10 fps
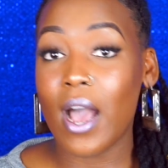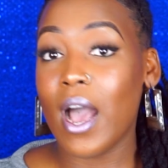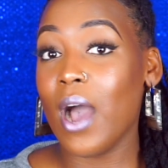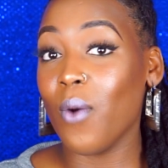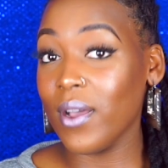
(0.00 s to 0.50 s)

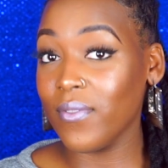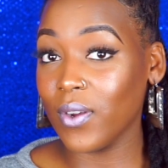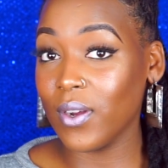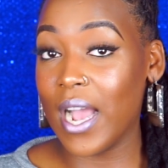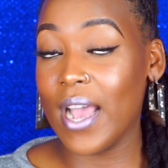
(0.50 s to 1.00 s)

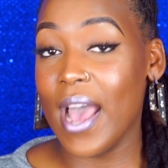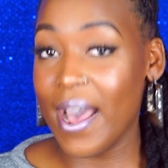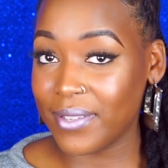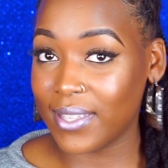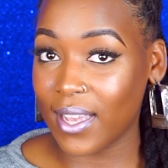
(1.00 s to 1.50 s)
However, I
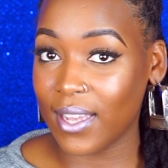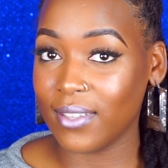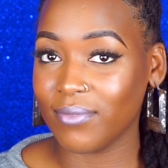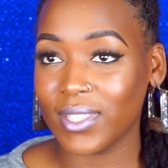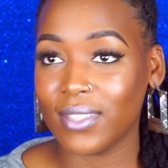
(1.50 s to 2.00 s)
have said,
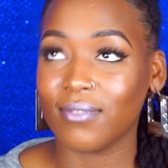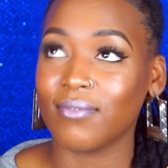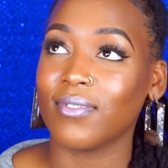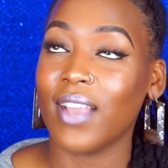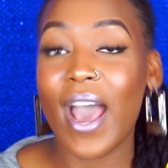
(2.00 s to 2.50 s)

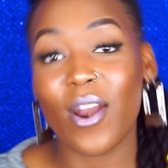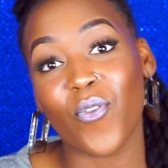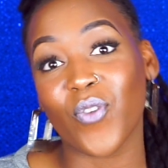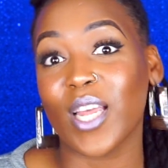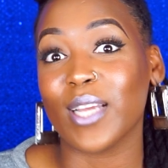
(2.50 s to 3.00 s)
I don't
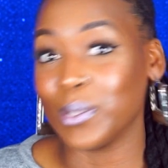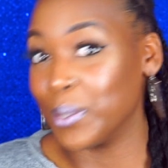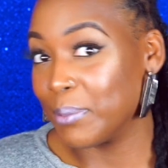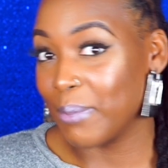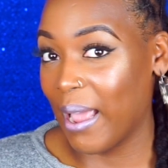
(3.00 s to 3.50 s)
feel like
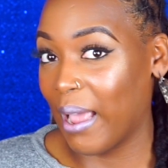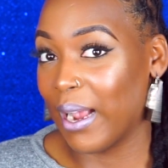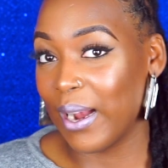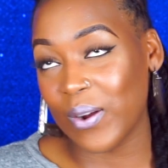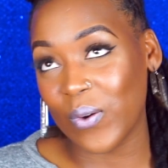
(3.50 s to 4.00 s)
doing my
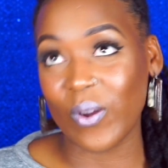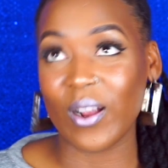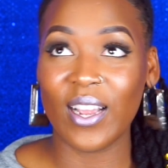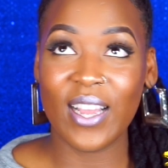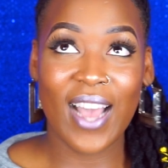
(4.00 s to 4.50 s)
hair,
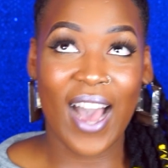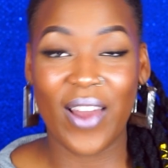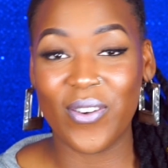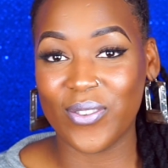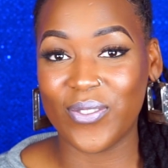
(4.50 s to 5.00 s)
or I
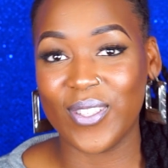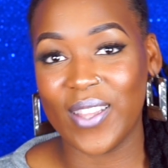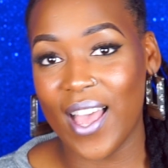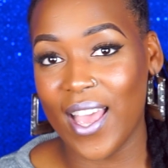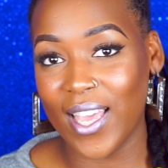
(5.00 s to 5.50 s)
don't feel
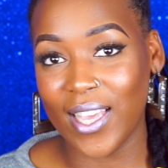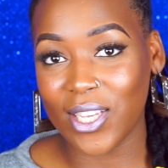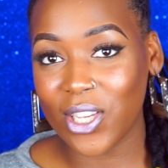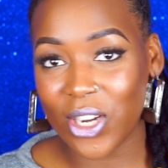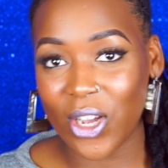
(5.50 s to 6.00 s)

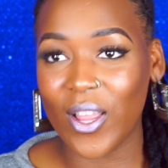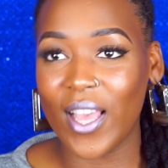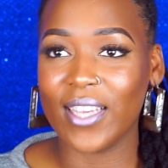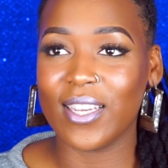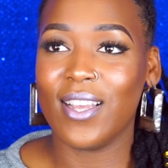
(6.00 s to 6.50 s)
like,
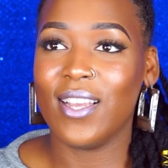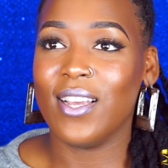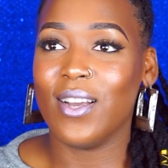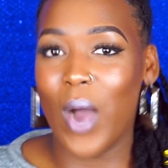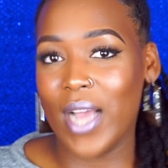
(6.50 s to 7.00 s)
like
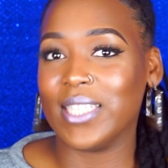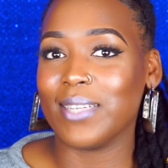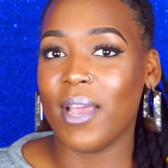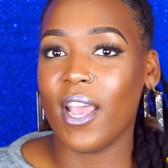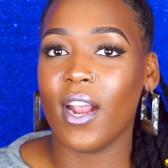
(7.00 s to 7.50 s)
washing
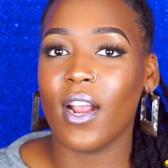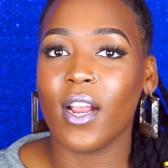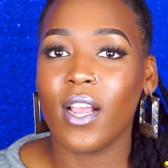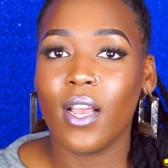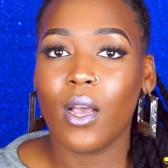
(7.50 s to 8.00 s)
my hair.
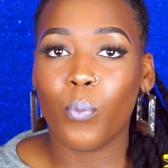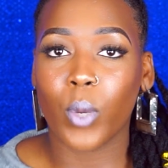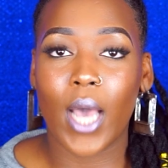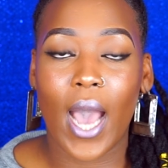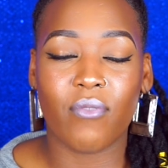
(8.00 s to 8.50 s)

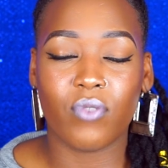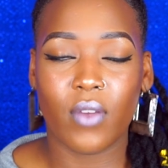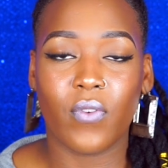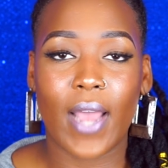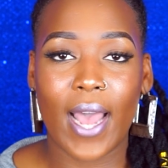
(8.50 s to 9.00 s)
But I've
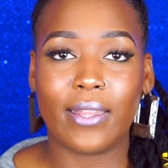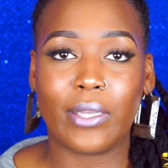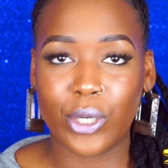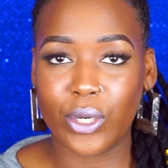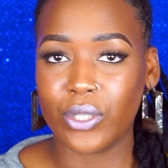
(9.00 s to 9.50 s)
never had
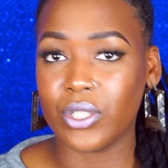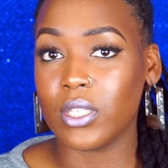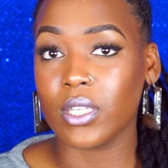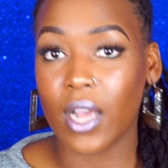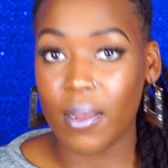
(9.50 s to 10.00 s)
the urge
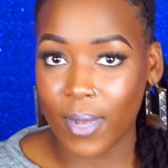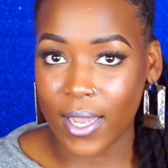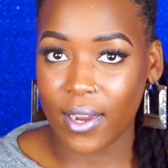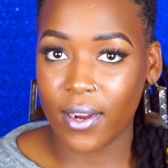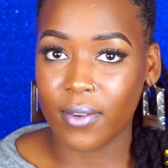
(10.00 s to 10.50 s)
to cut my
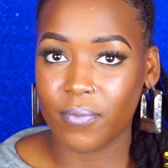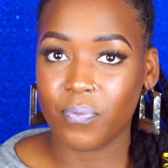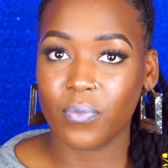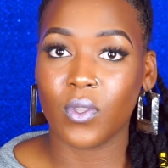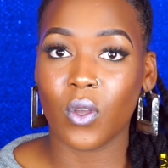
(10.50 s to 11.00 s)
hair.
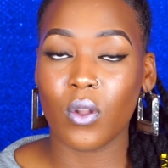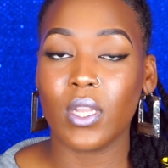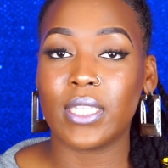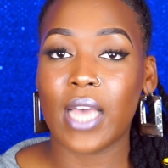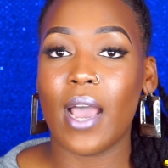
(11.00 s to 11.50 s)
The
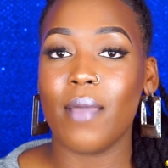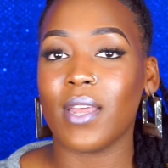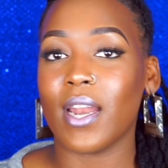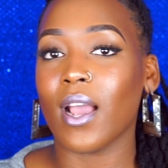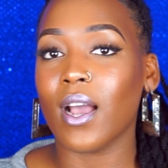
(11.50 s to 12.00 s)
only time
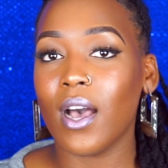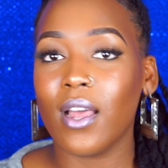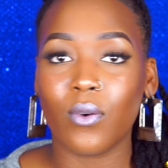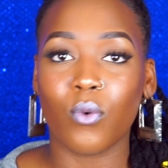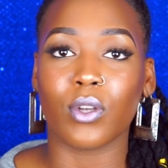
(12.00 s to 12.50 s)
that I
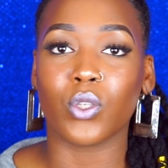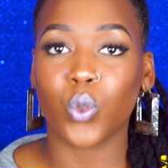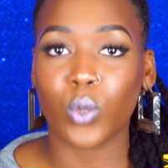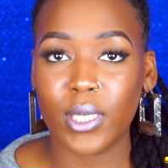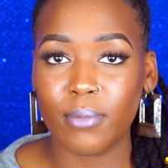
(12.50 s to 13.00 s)
cut or
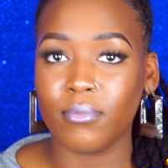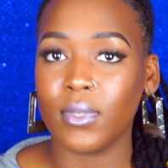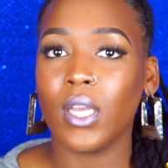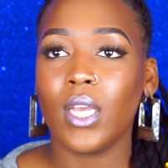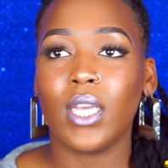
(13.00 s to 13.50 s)
trim
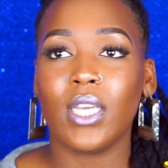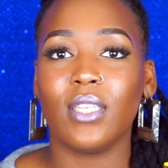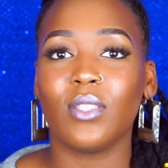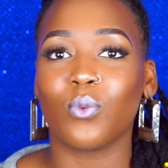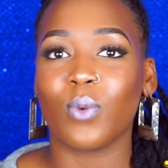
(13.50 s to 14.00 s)

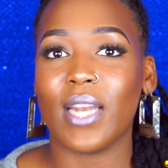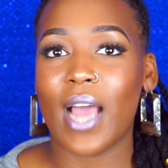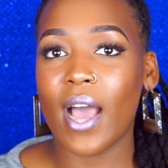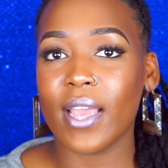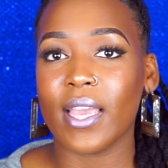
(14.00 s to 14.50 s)
is when
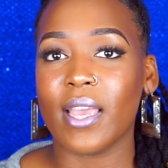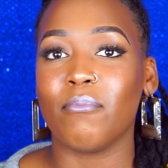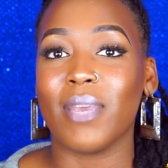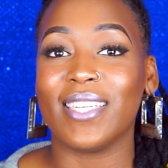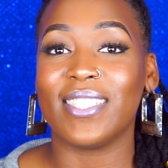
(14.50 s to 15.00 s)
I am
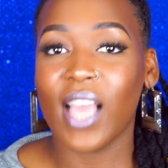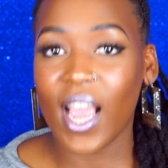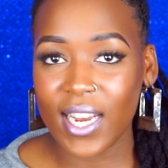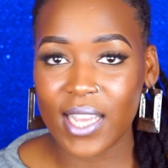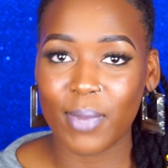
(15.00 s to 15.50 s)

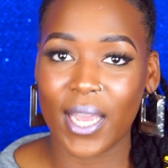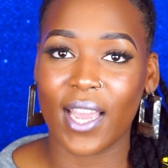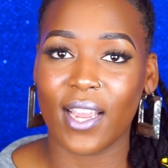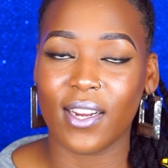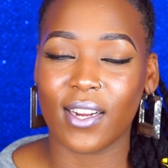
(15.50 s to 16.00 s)
maintaining my
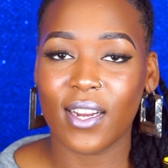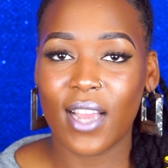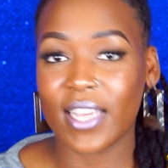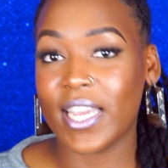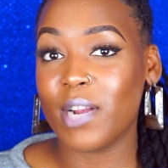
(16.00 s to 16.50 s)
hair.
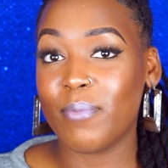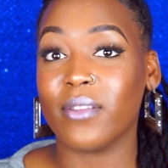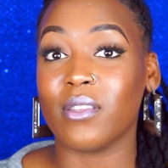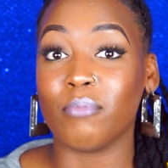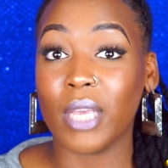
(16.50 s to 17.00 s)
I care
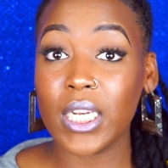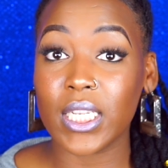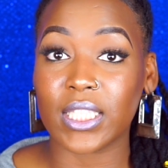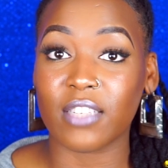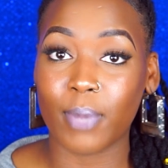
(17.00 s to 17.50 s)
about the
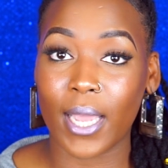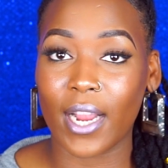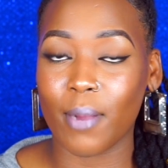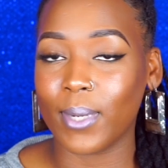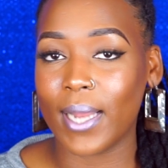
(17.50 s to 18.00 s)
maintenance of my
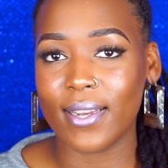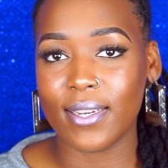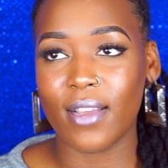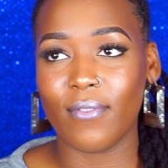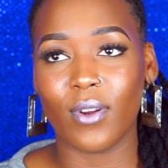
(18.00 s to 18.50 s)
hair, but I
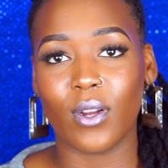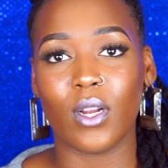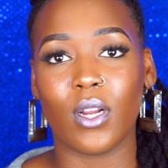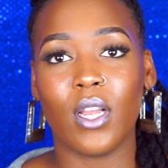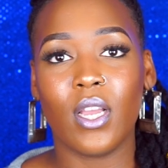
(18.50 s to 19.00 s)

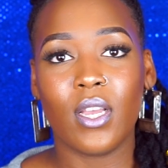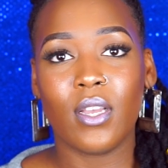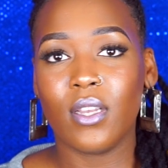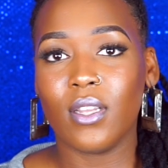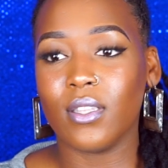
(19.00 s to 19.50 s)
never
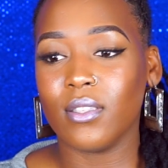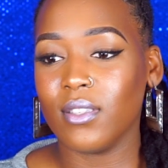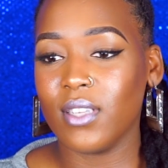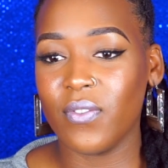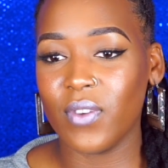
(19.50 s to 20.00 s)

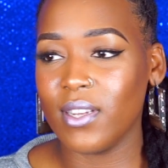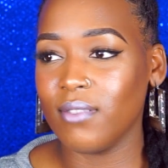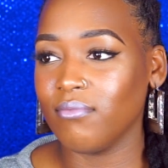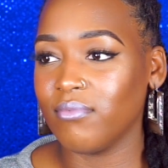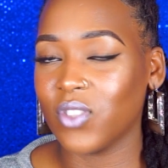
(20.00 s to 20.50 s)

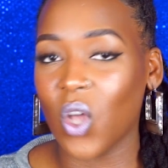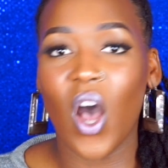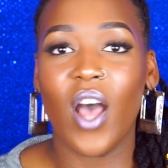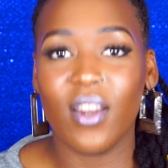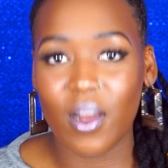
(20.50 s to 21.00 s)
even
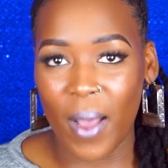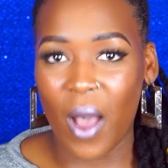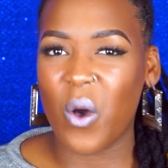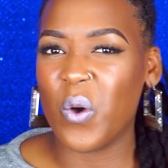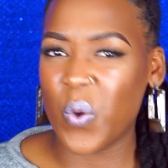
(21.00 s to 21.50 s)
thought
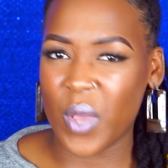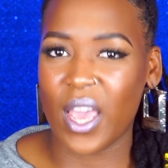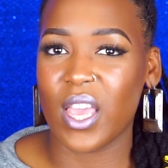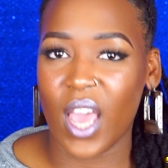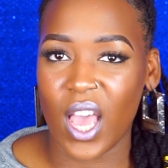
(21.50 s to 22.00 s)
about, oh,
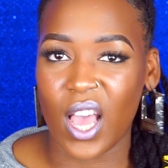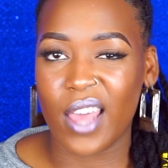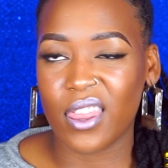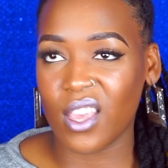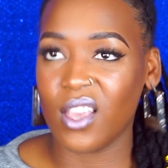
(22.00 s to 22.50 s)
okay, yeah, I
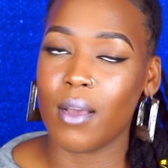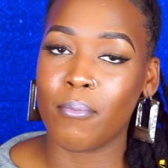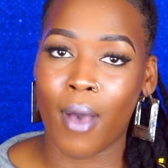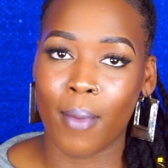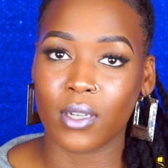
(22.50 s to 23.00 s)
think I'm
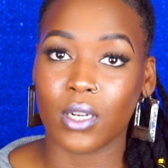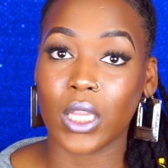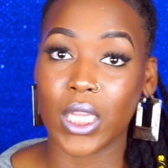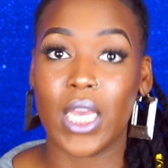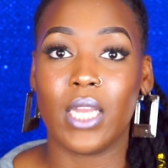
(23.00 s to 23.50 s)
probably gonna
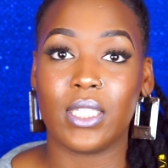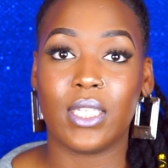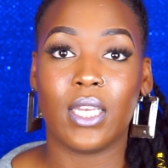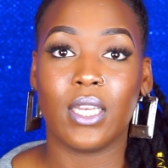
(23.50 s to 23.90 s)
let